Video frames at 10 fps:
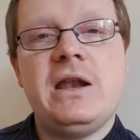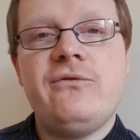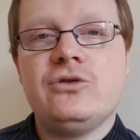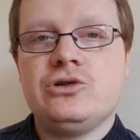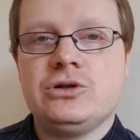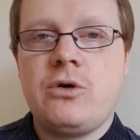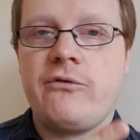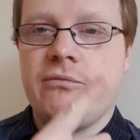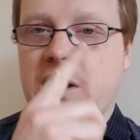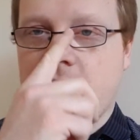infantry
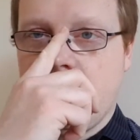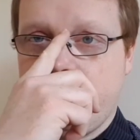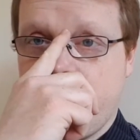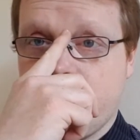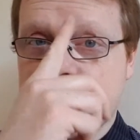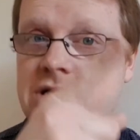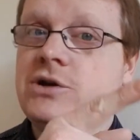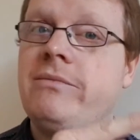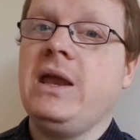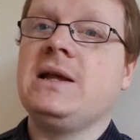squad from guard, but I was
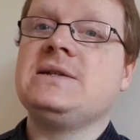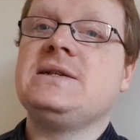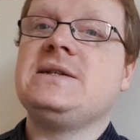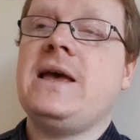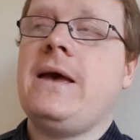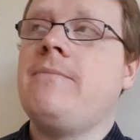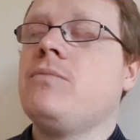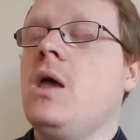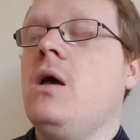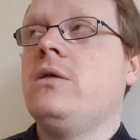actually meaning to say
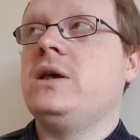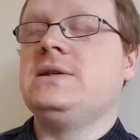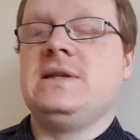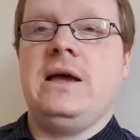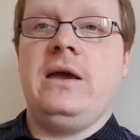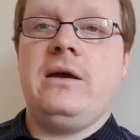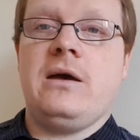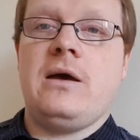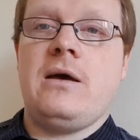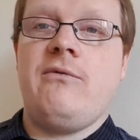things like
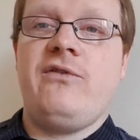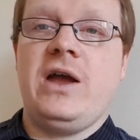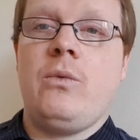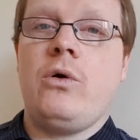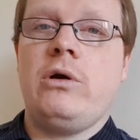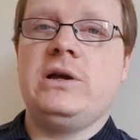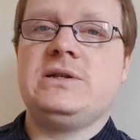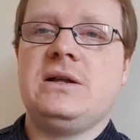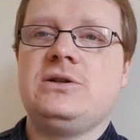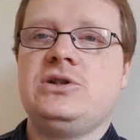fire
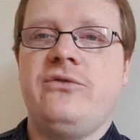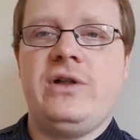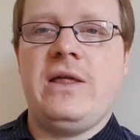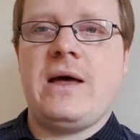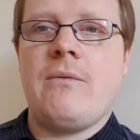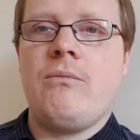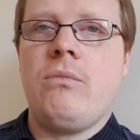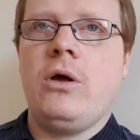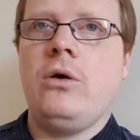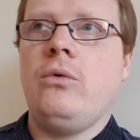warriors and stuff like that,
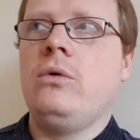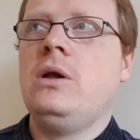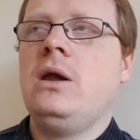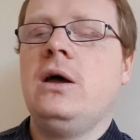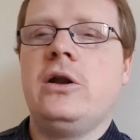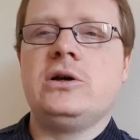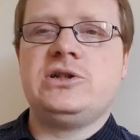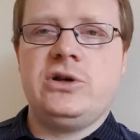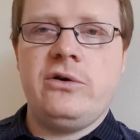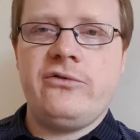who are not as
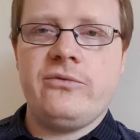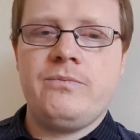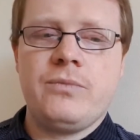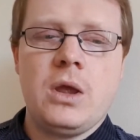tough.